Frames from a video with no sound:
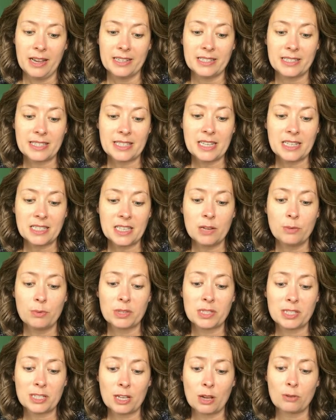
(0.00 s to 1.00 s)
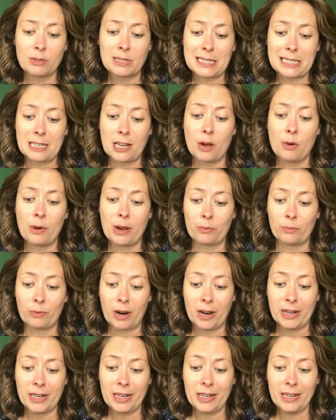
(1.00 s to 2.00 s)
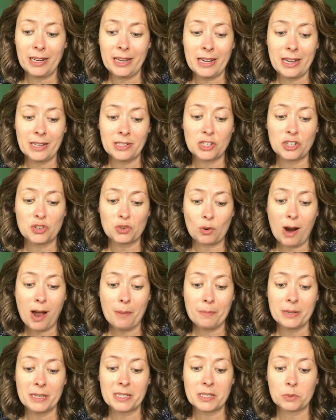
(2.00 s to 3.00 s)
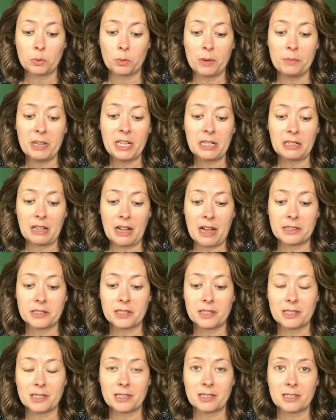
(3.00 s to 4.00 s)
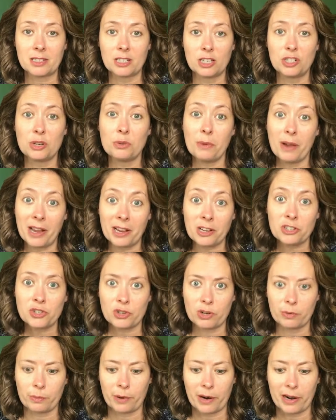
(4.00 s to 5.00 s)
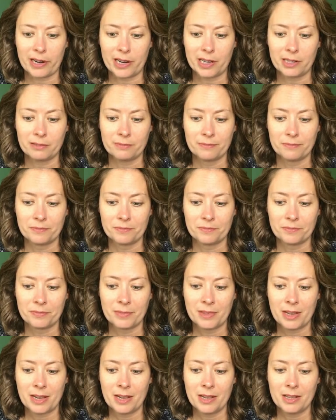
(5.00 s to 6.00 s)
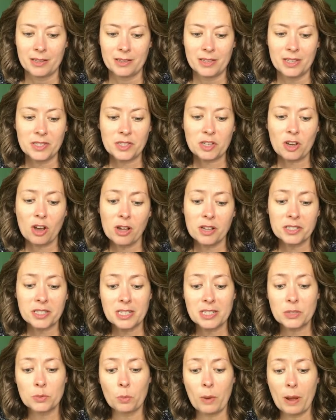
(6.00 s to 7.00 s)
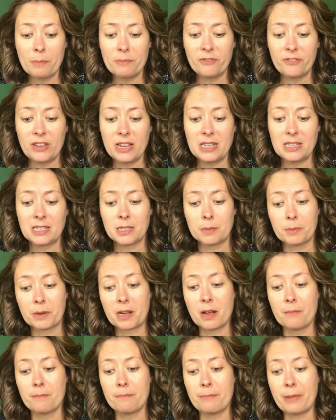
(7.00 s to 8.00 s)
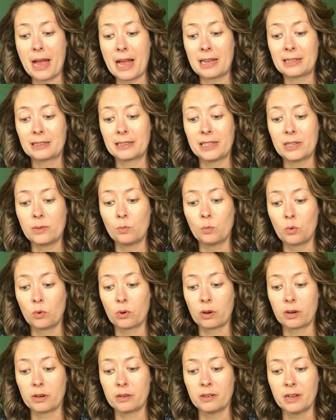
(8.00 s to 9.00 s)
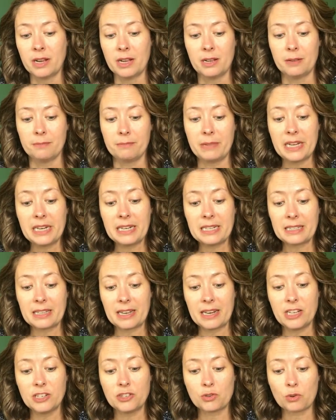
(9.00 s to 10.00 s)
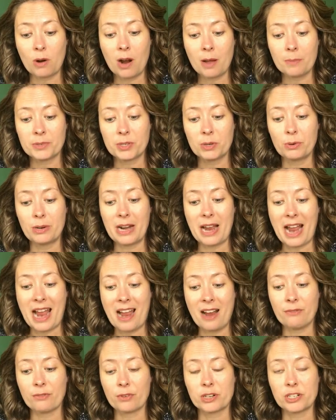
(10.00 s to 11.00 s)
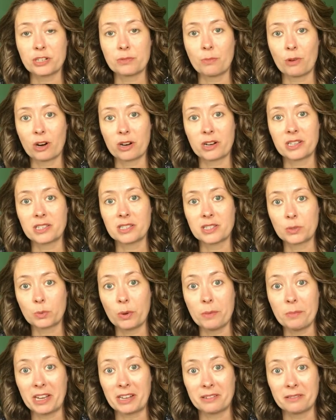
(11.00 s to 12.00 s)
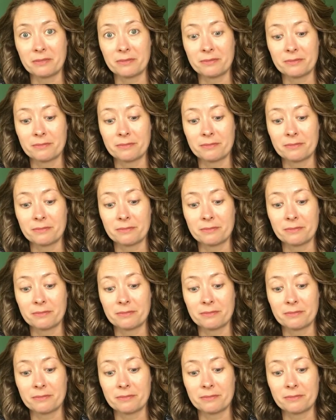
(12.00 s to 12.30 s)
And since he was so slow at running, he had to drop his swimming classes to do extra running. This caused his webbed feet to become badly worn, meaning that he dropped to an average mark in swimming.